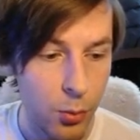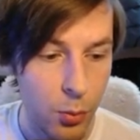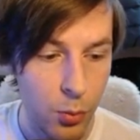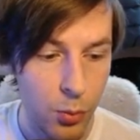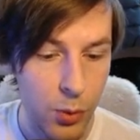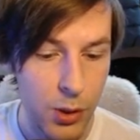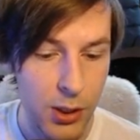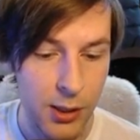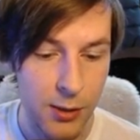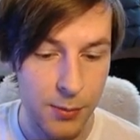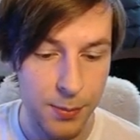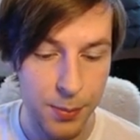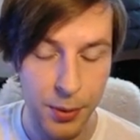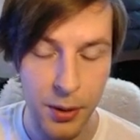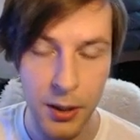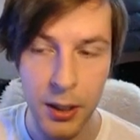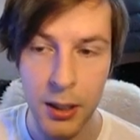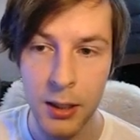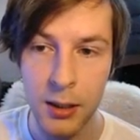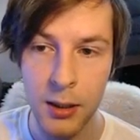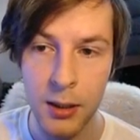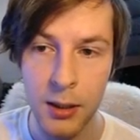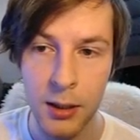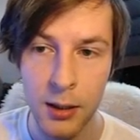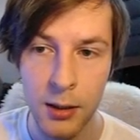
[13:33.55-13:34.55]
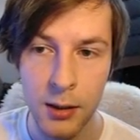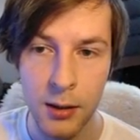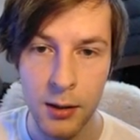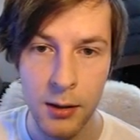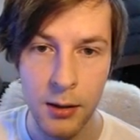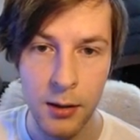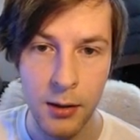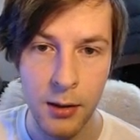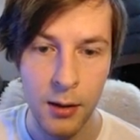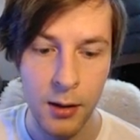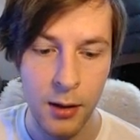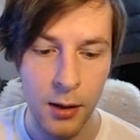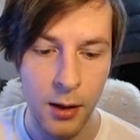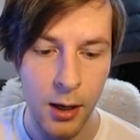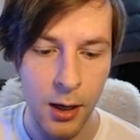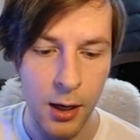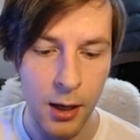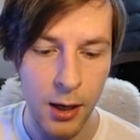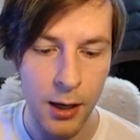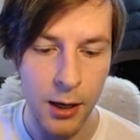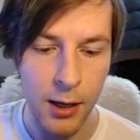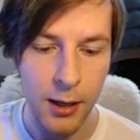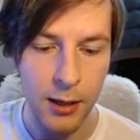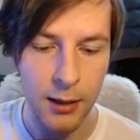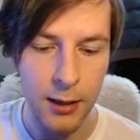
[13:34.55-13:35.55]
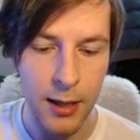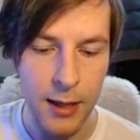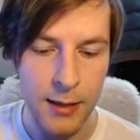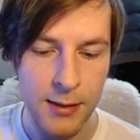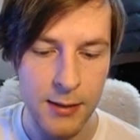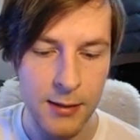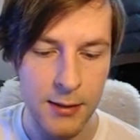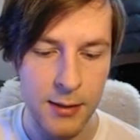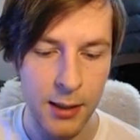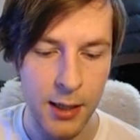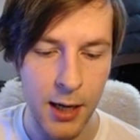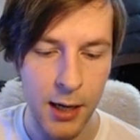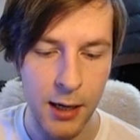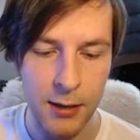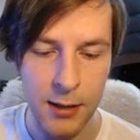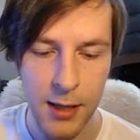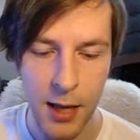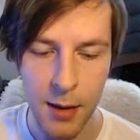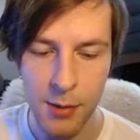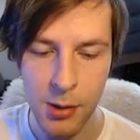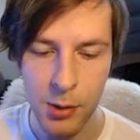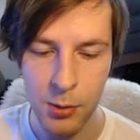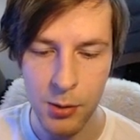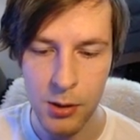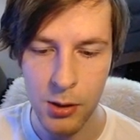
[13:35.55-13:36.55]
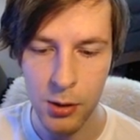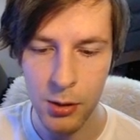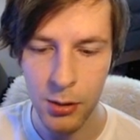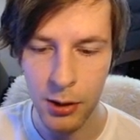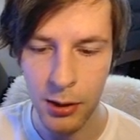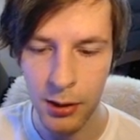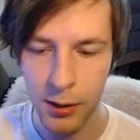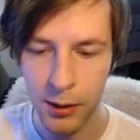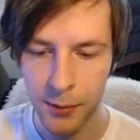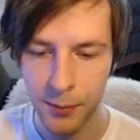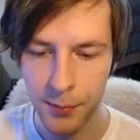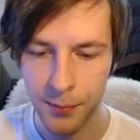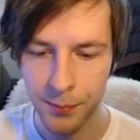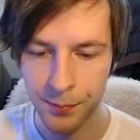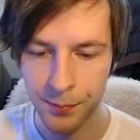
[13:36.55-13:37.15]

which is pretty good. Uh, it lessens the kind of damage we're doing.